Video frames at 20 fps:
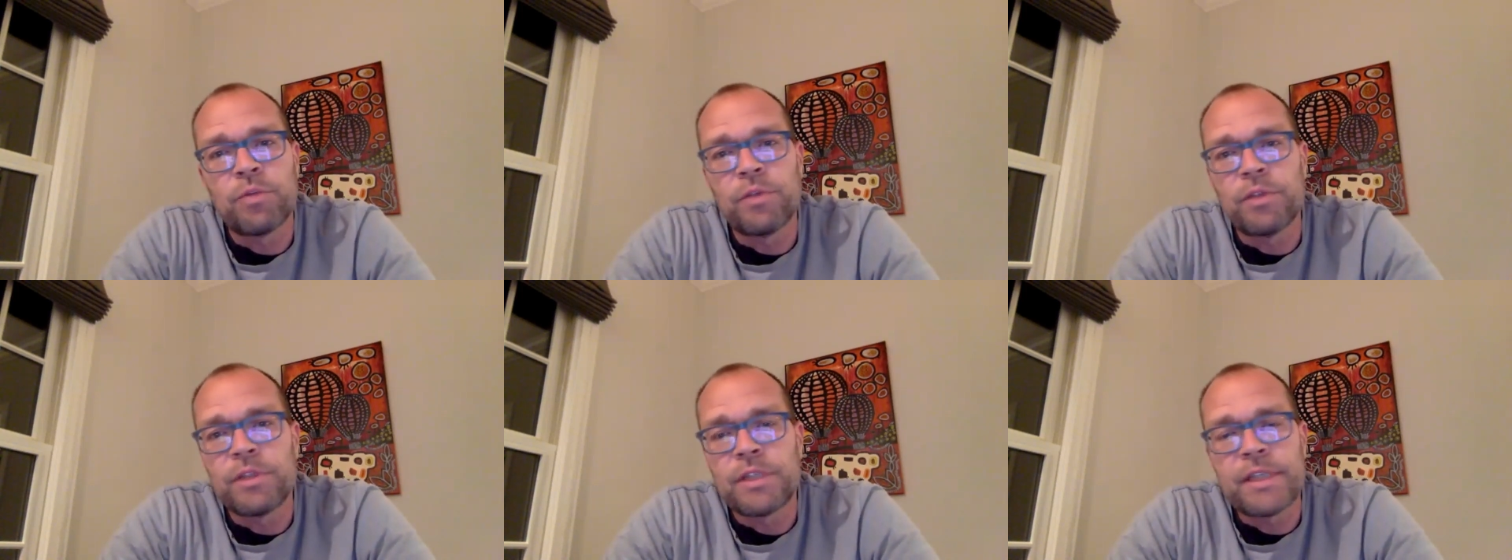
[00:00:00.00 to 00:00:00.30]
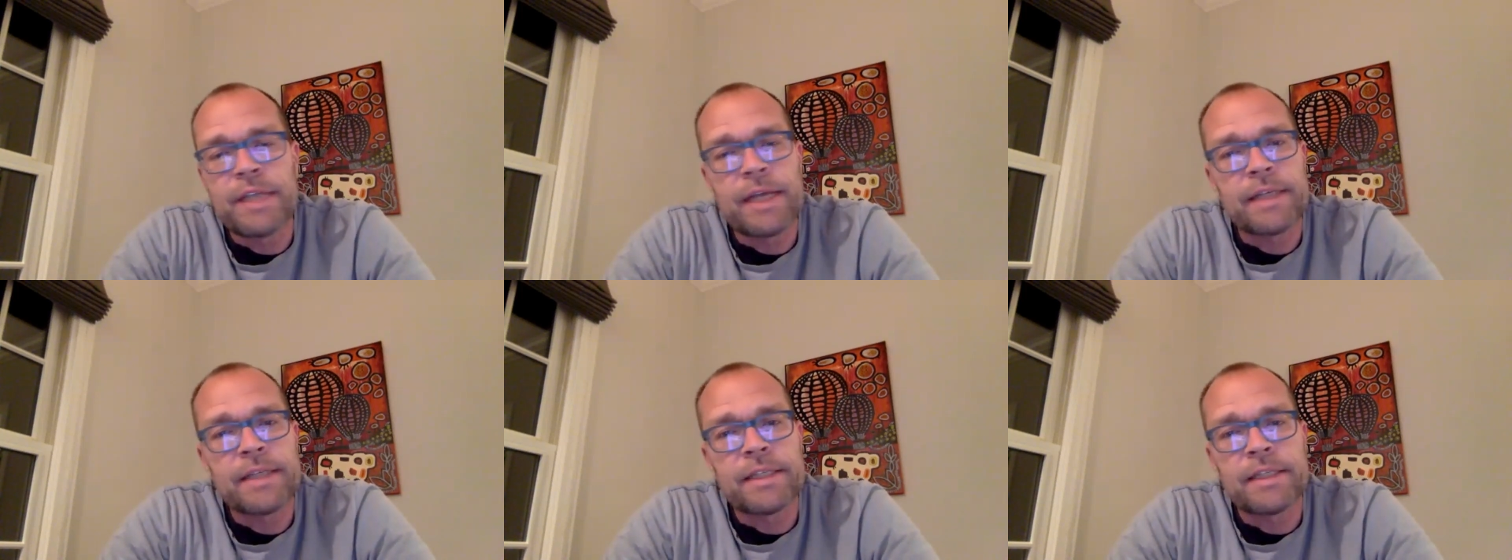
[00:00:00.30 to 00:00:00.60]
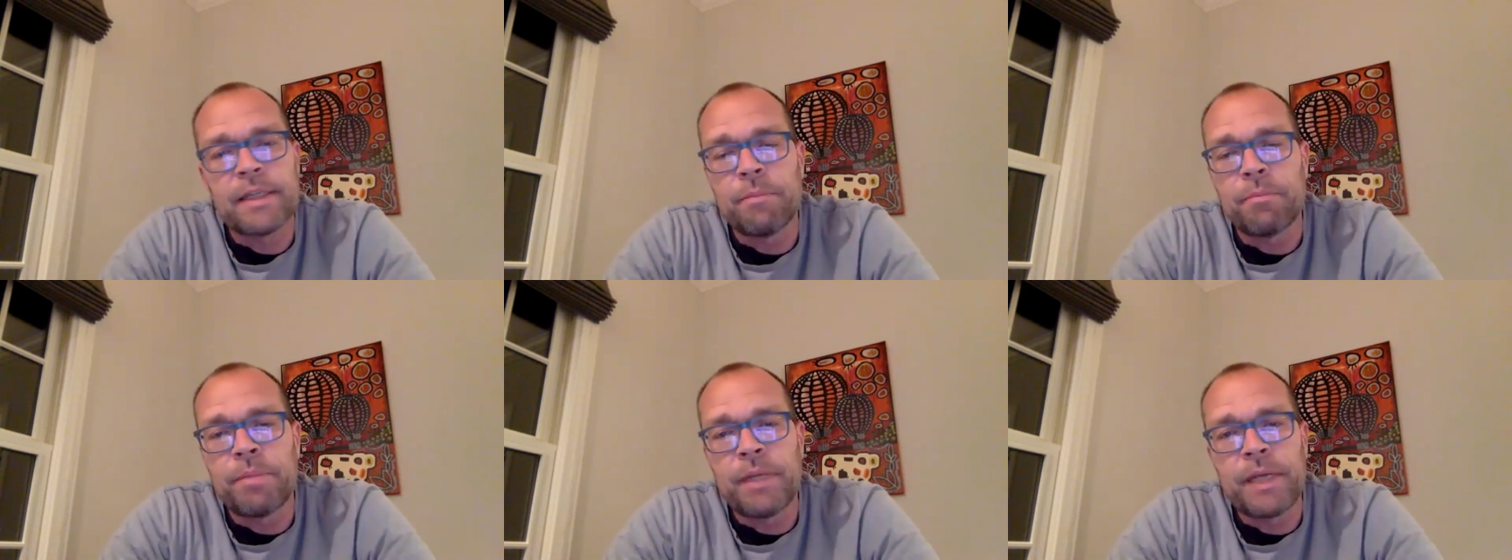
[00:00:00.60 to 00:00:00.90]
with text
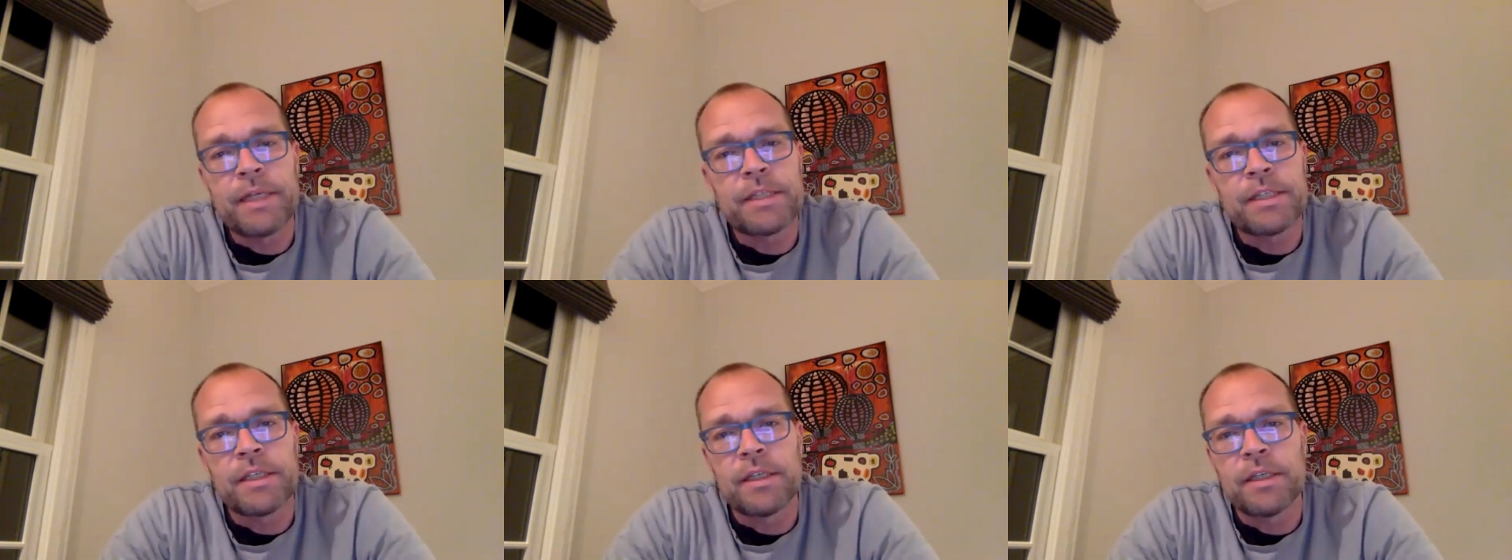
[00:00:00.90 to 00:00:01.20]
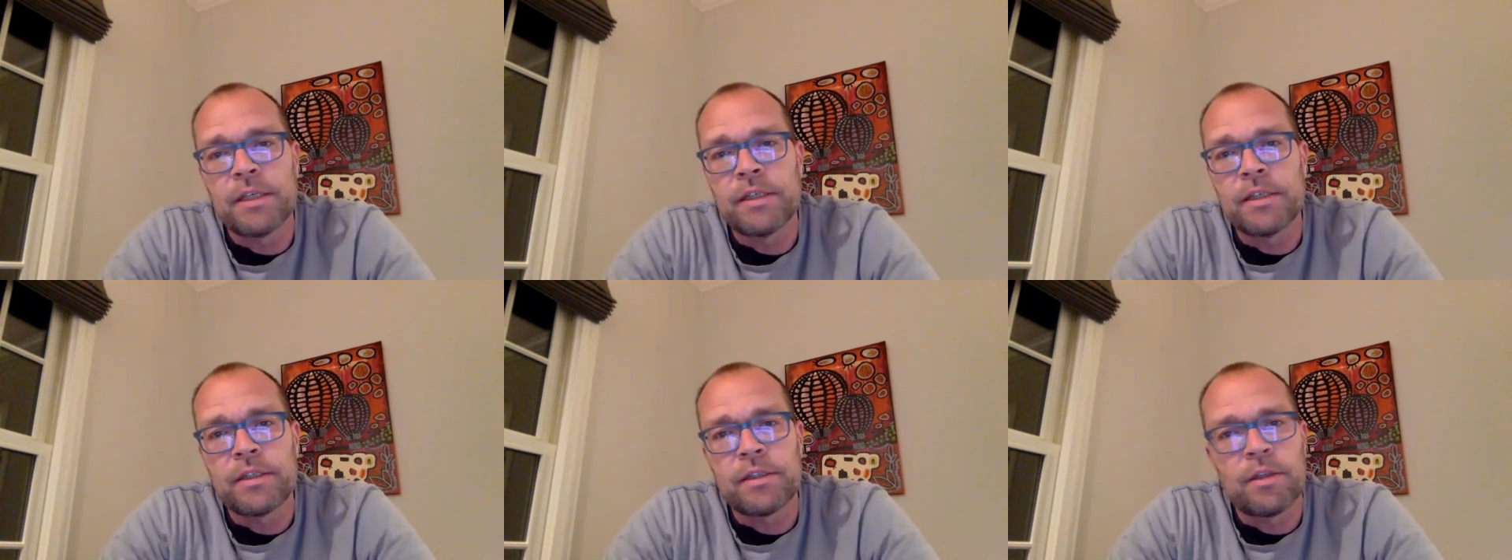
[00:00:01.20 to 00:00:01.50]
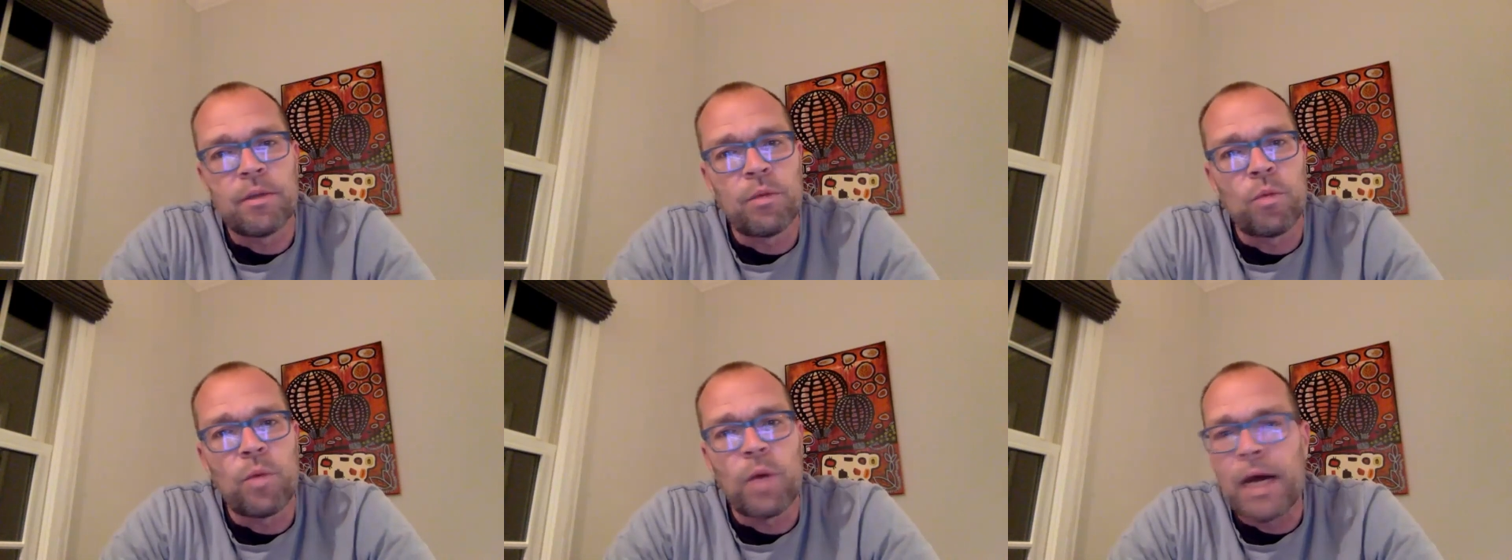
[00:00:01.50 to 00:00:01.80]
and pictures,
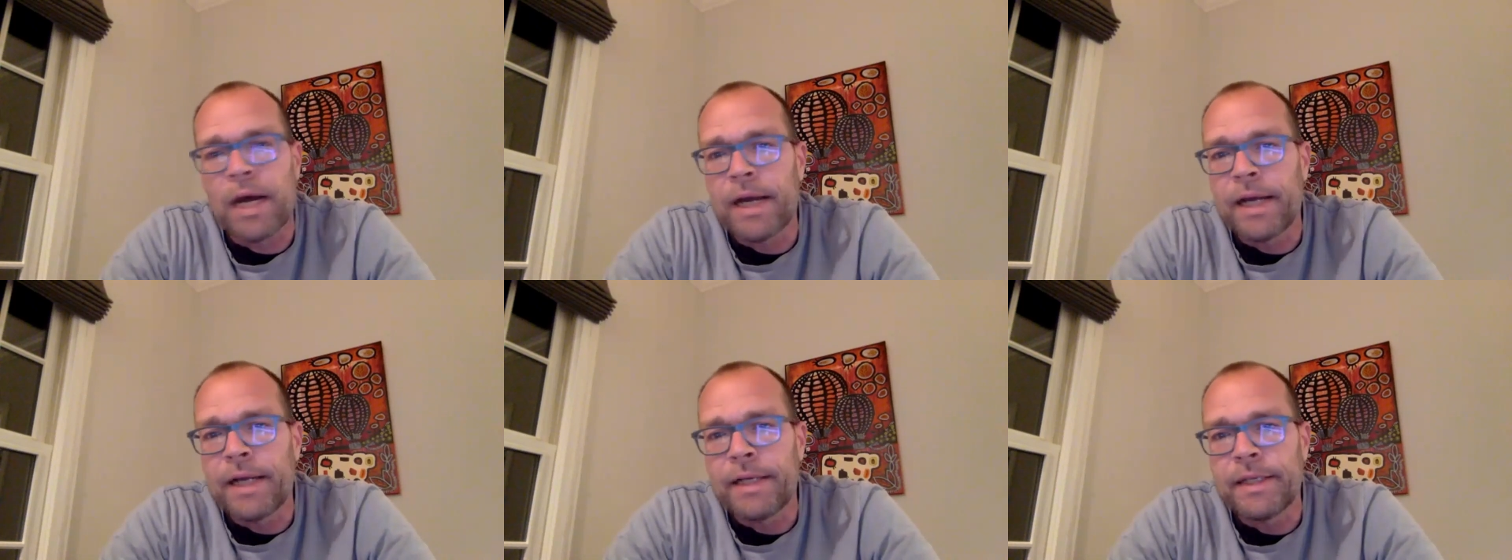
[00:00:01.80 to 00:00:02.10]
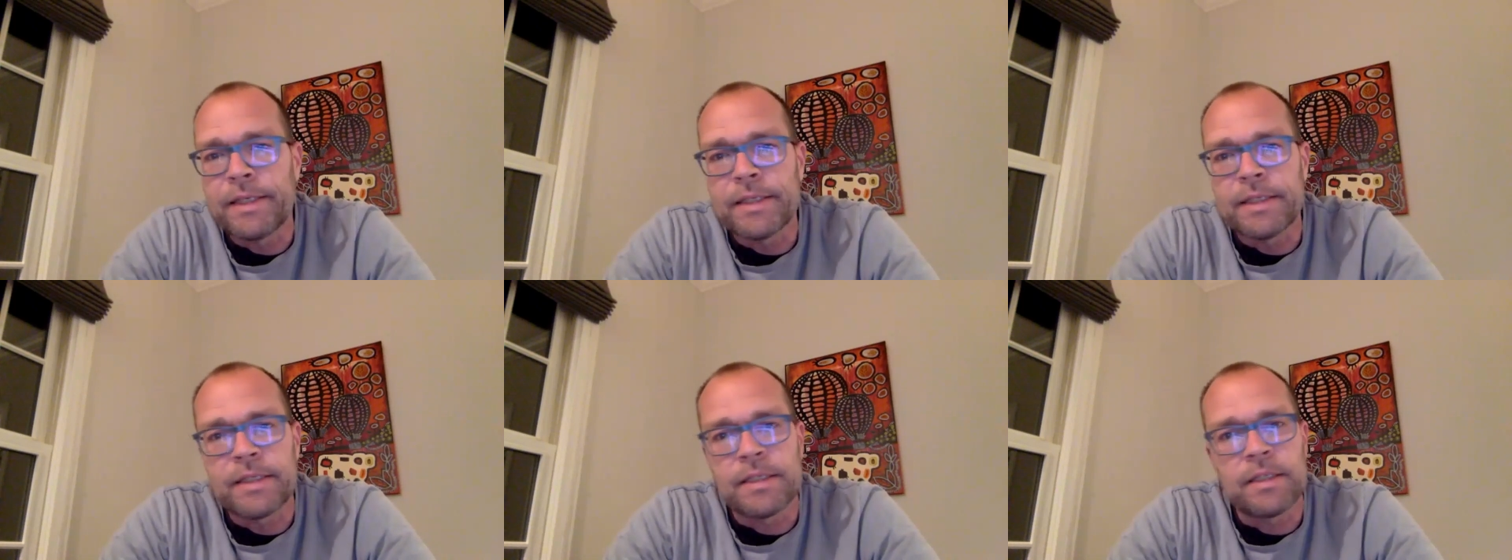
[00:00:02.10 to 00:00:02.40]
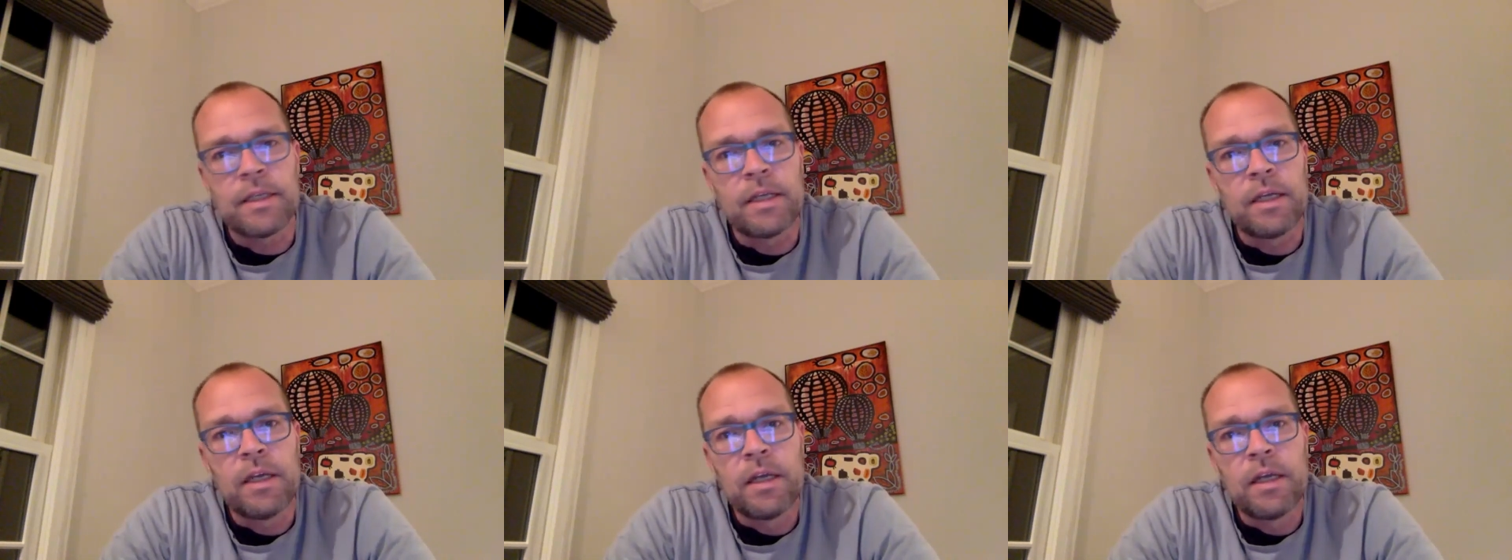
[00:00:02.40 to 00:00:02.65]
the wines,